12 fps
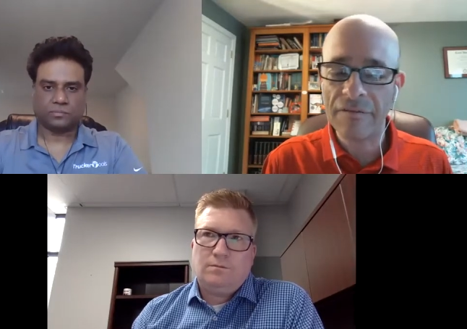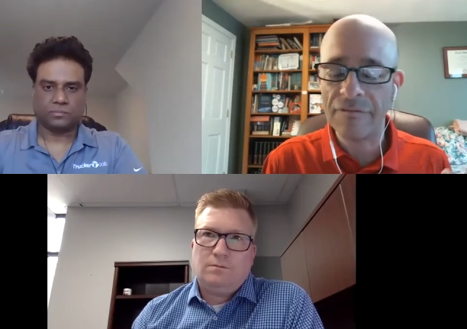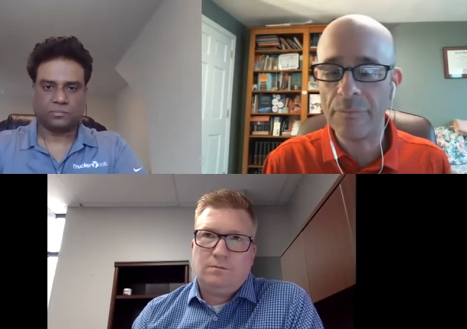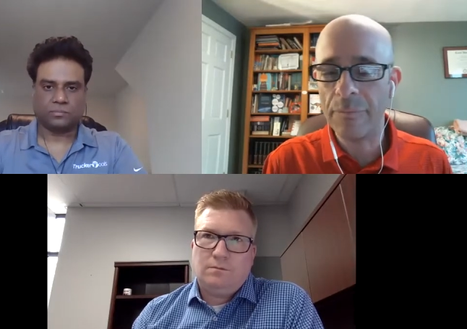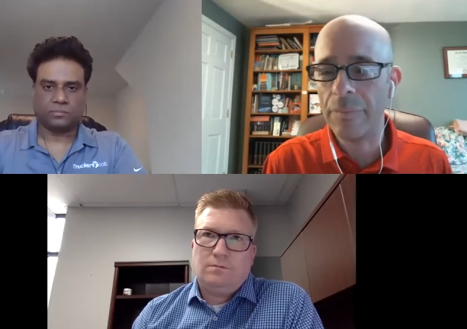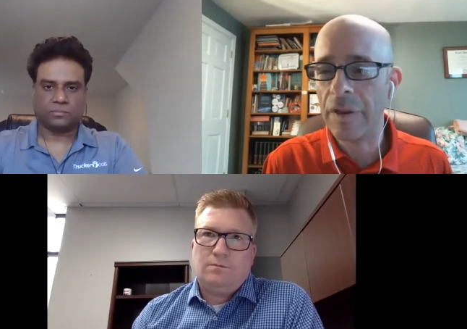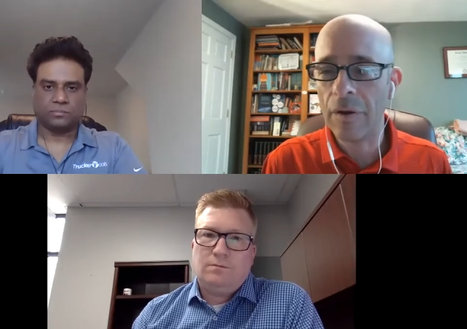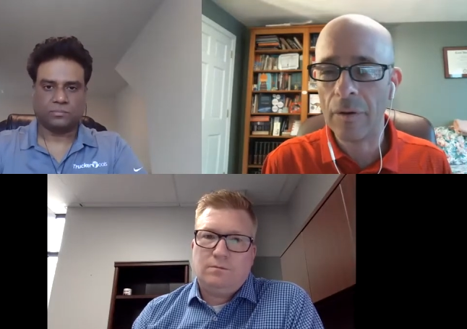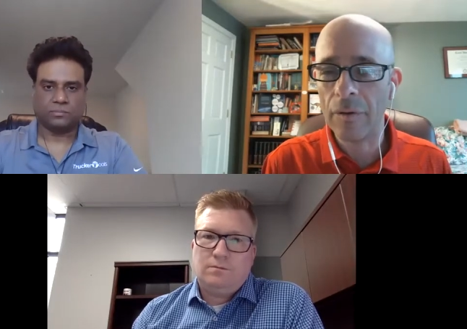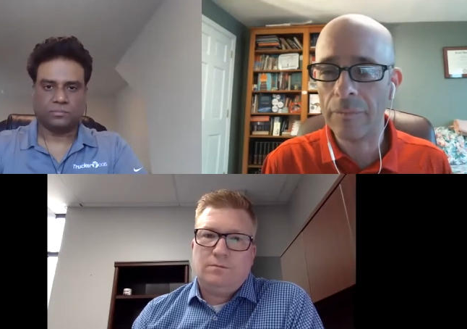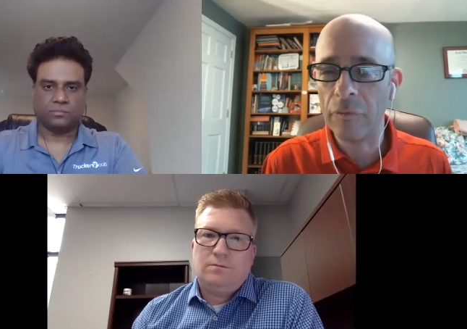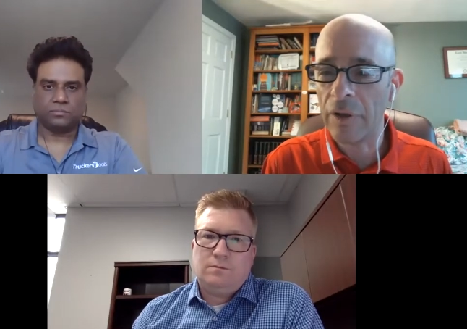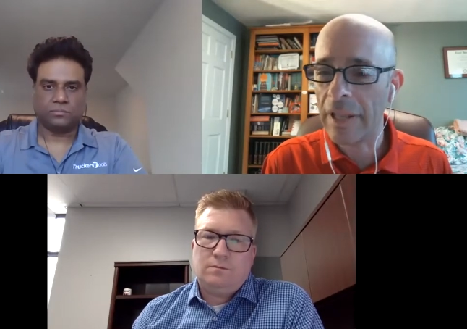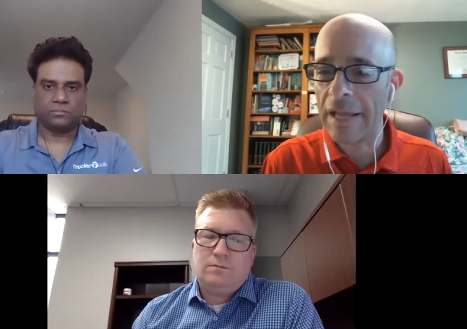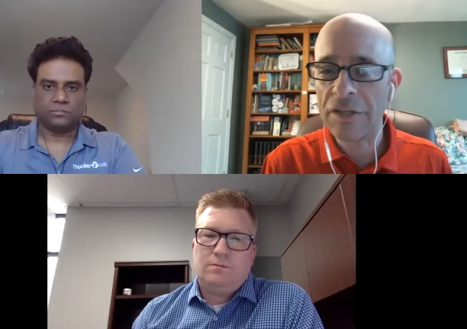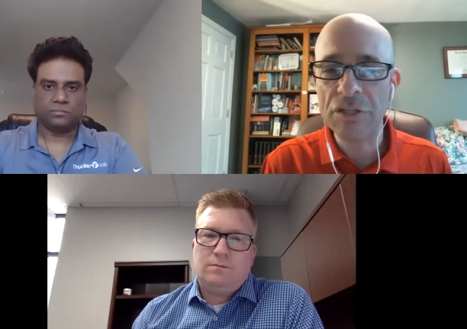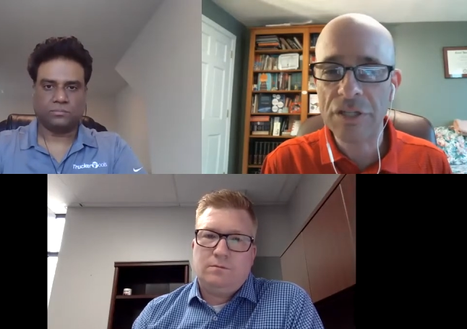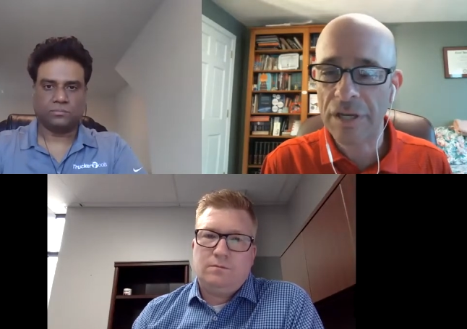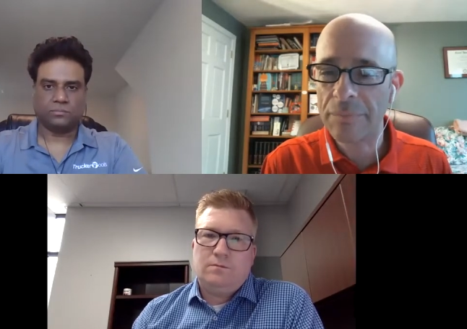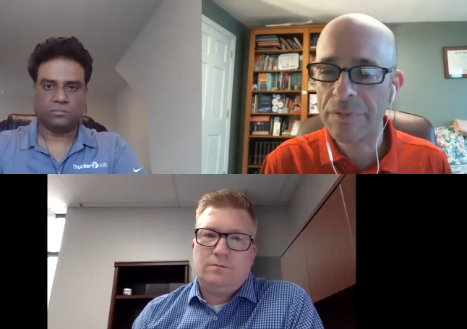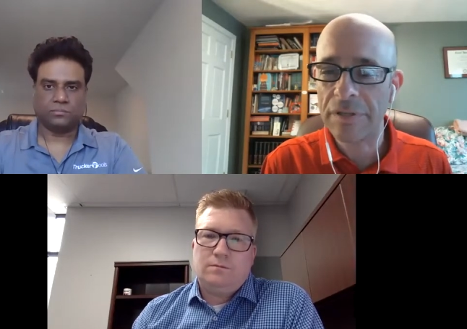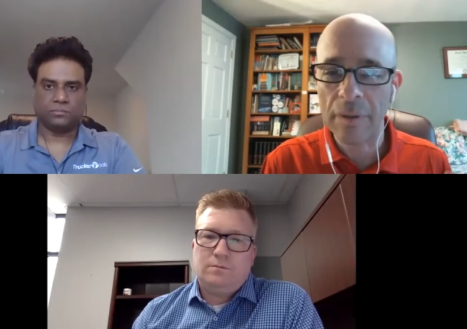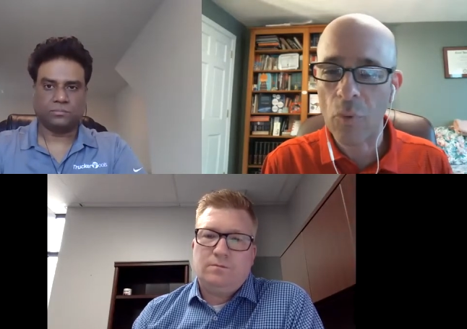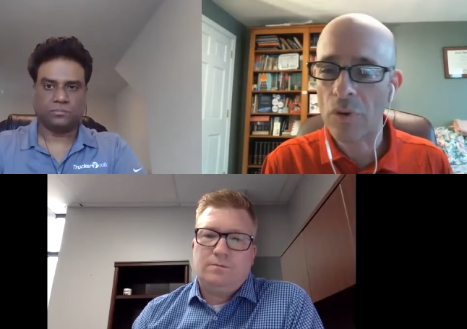Speaker 1: of, you know, relationships
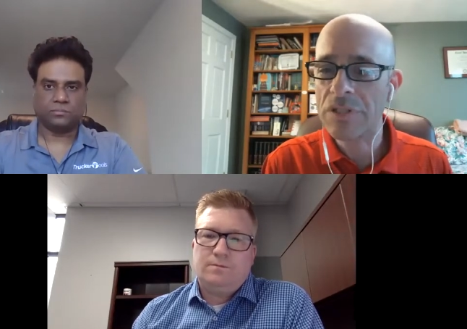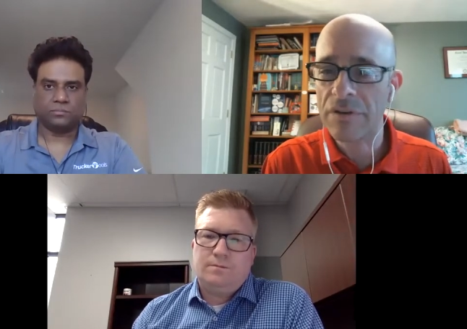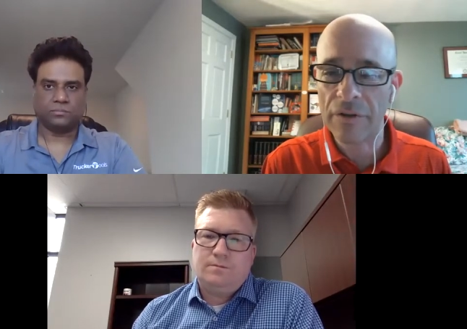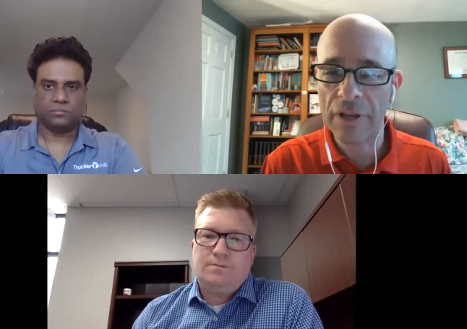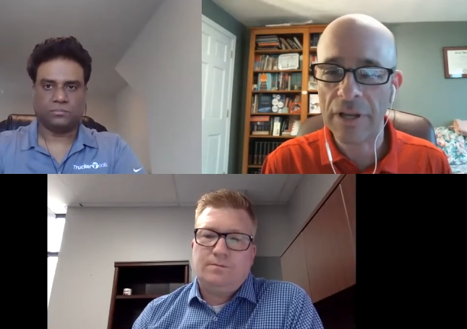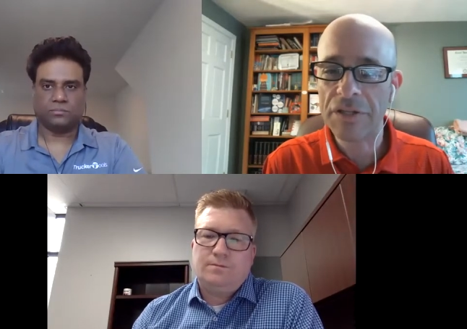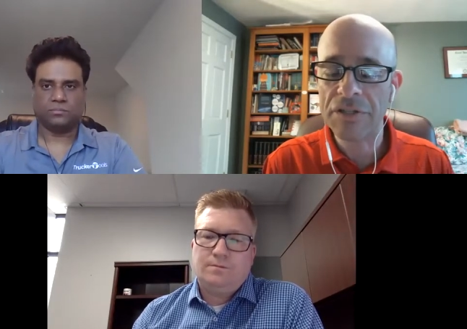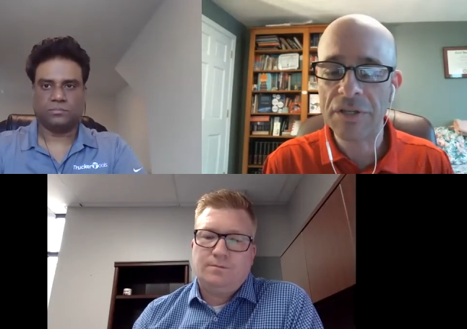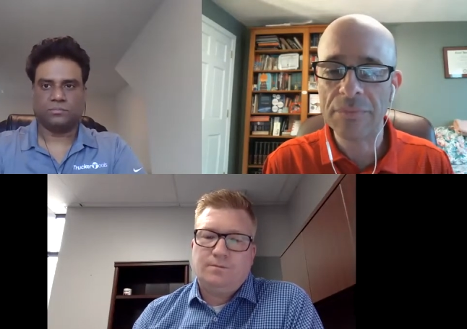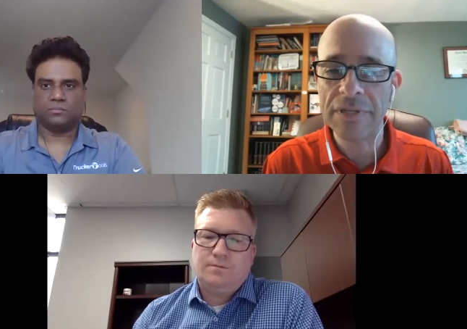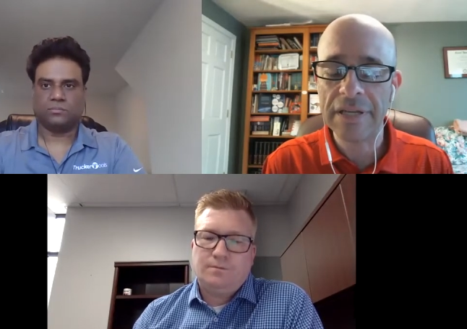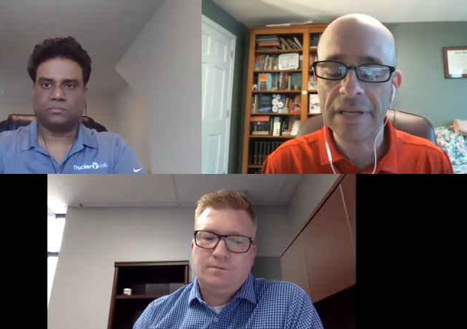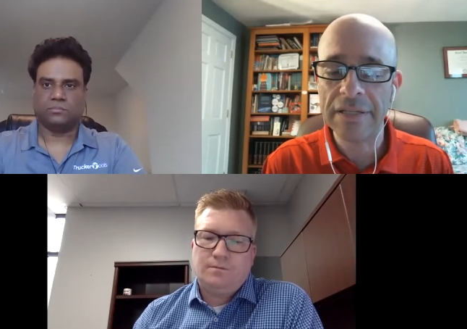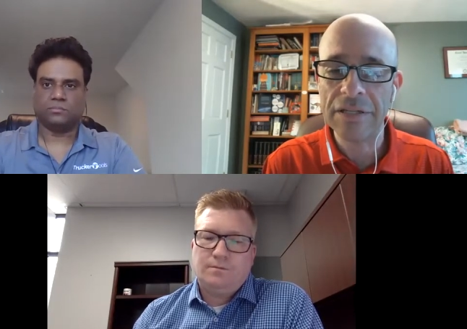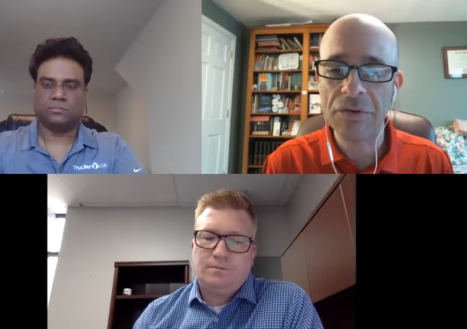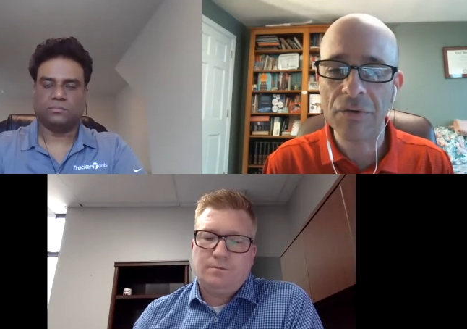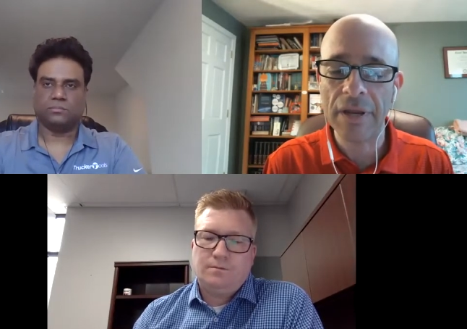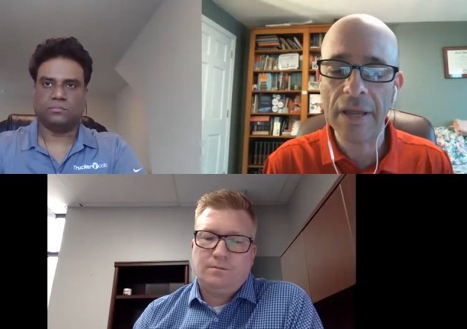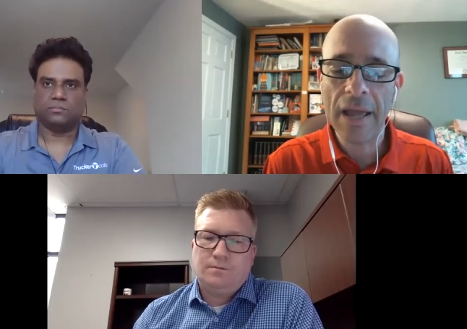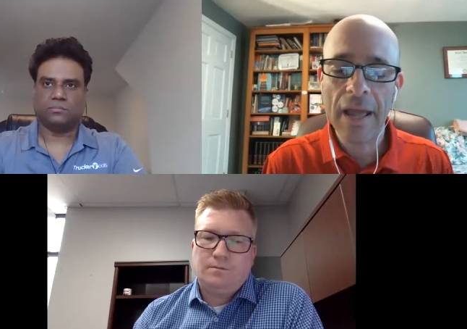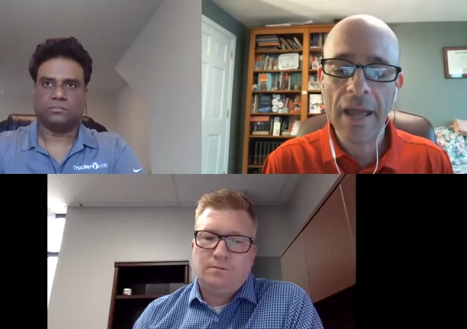and the importance of relationships in the industry,